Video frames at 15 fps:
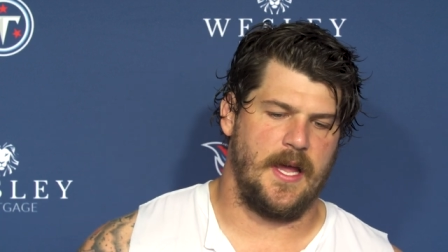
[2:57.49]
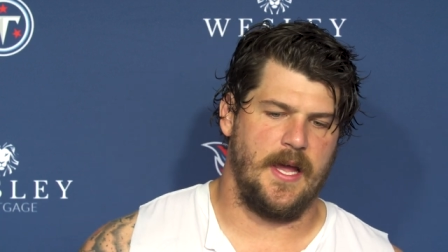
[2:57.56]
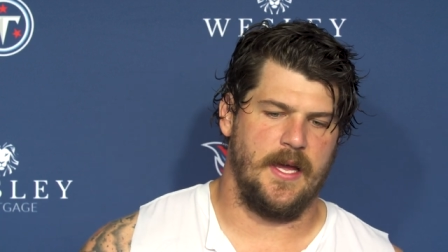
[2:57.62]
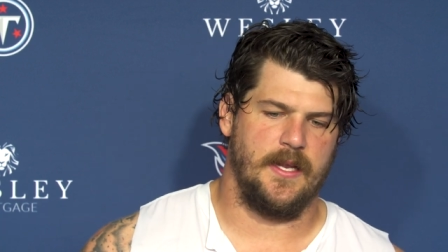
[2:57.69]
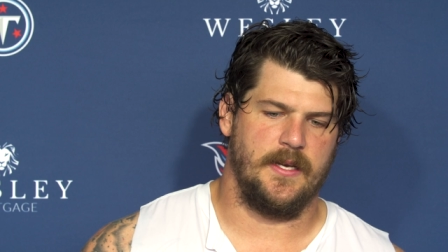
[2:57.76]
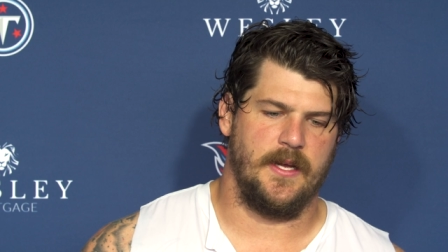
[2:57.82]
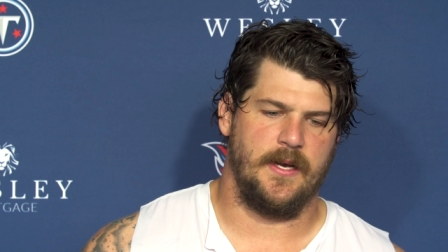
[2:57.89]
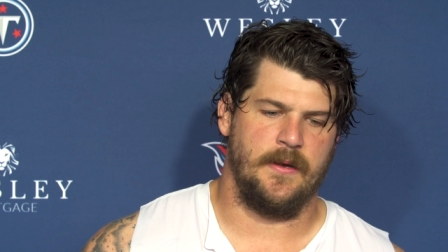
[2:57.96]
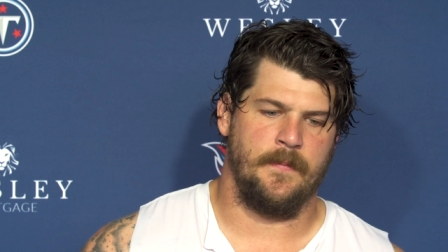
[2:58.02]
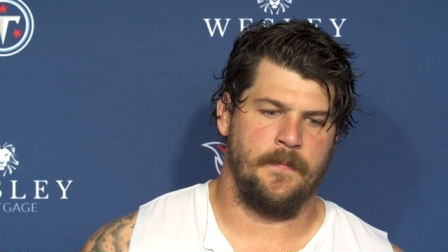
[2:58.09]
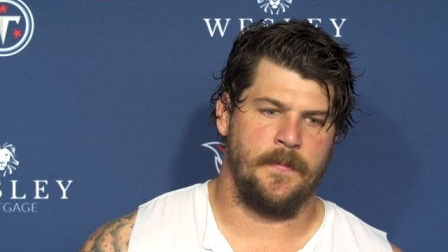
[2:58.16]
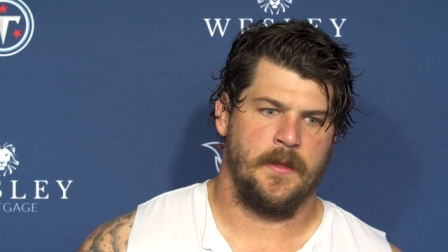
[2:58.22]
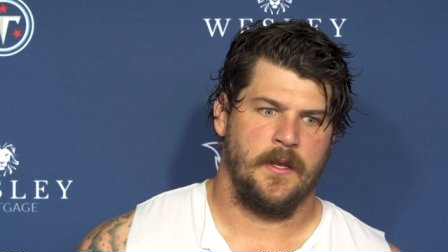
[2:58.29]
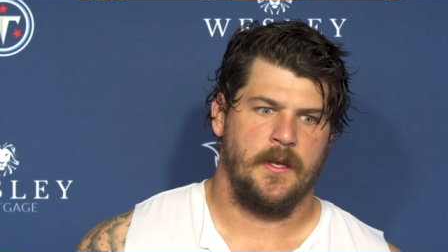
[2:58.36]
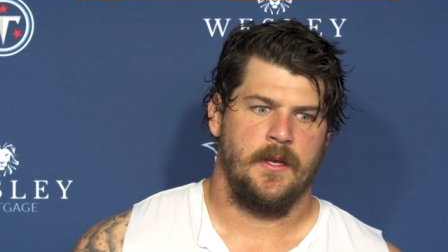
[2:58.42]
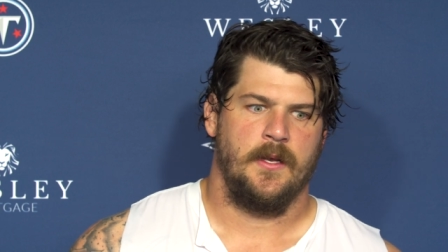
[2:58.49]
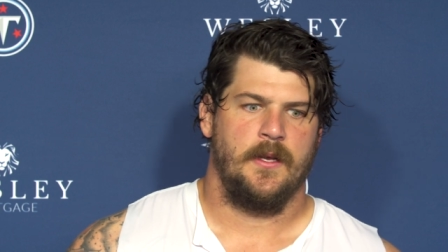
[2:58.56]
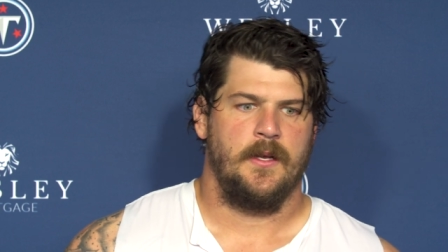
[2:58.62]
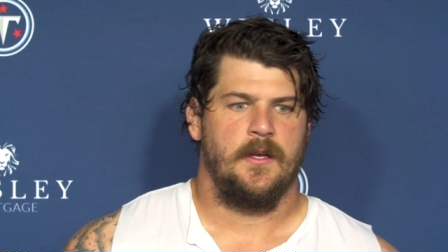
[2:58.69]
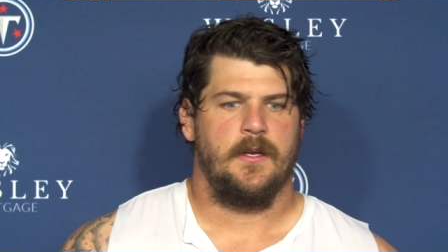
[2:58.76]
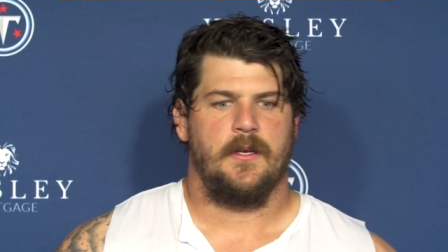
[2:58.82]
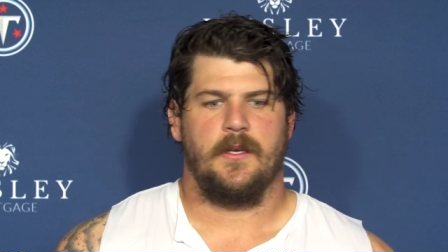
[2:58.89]
And, you
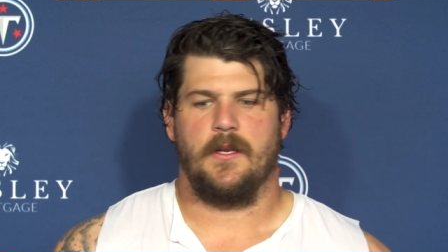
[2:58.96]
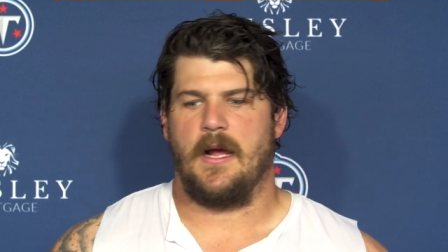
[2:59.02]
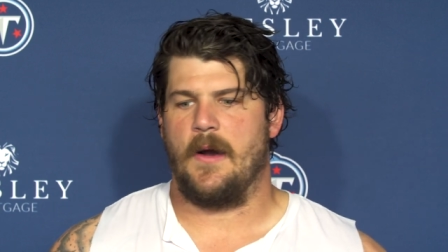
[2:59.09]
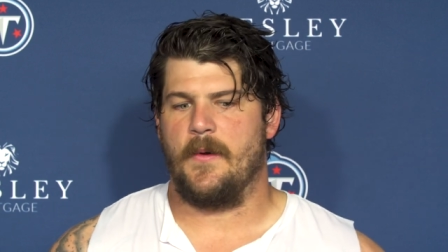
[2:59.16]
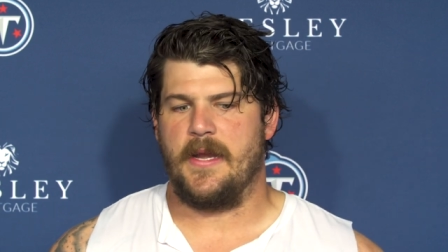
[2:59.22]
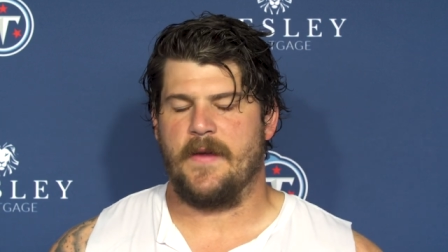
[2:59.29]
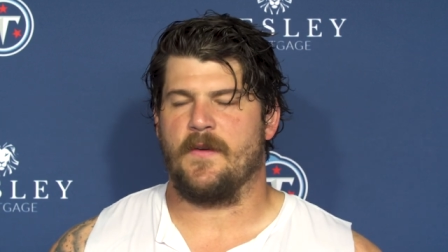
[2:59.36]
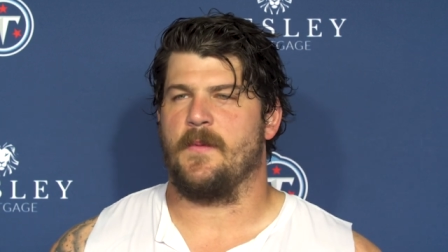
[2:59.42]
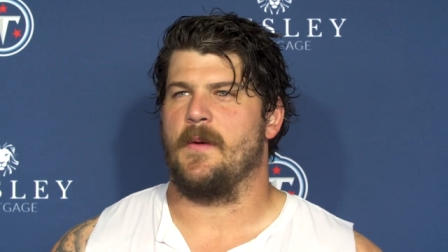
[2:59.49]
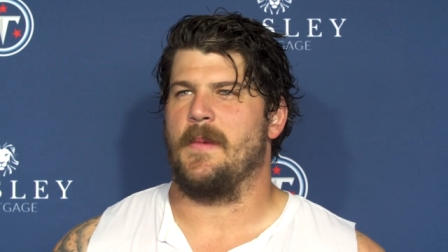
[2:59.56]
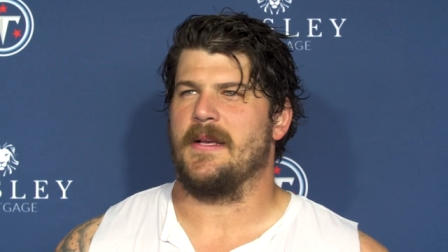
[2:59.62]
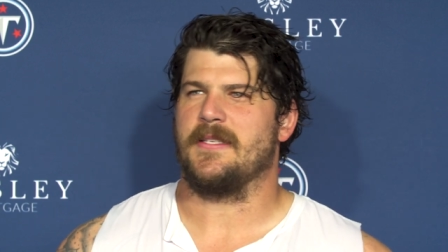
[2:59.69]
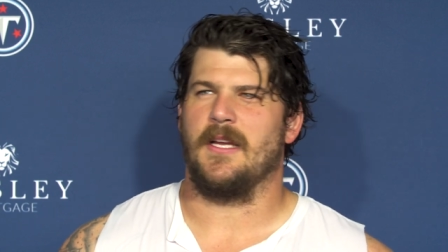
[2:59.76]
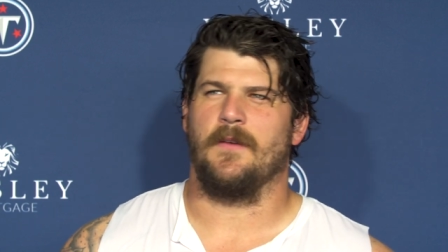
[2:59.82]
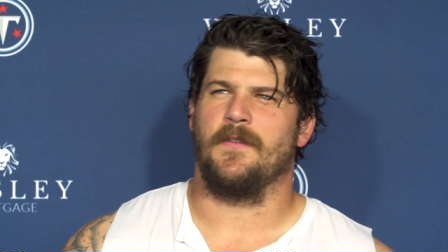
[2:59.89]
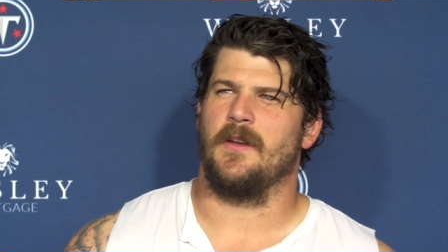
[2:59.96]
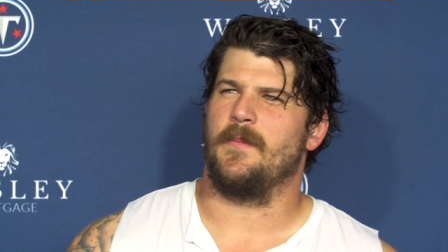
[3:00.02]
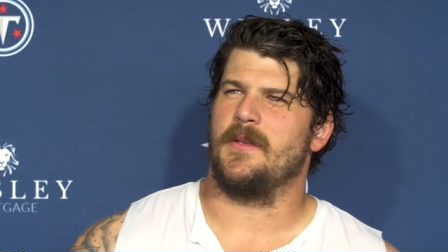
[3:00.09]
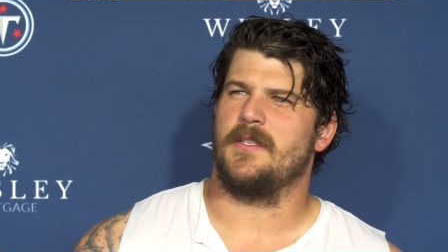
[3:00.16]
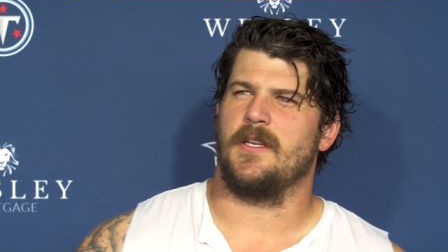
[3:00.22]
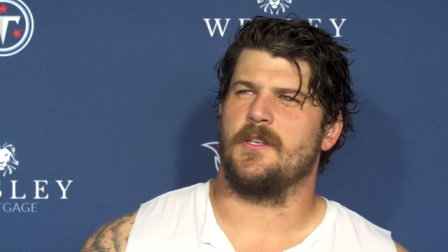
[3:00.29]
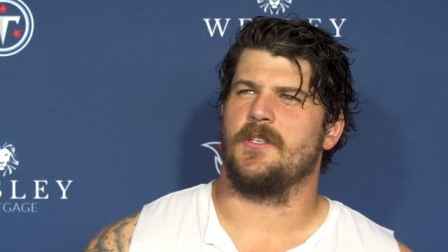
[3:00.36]
know, I would never put myself in a
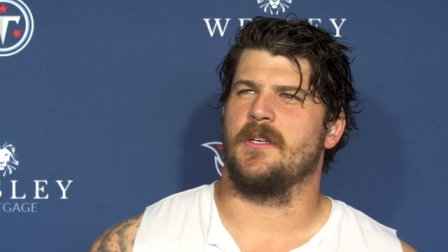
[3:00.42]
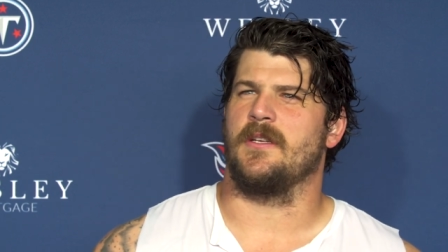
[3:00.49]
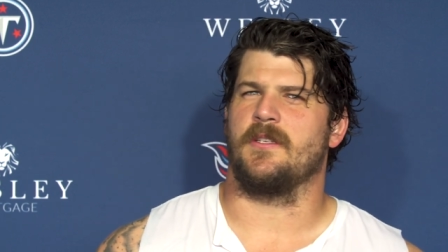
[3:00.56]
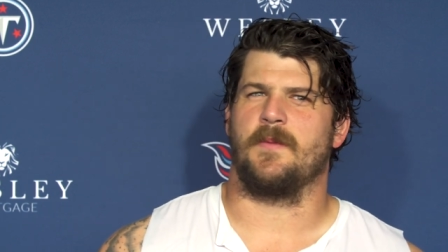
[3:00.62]
position,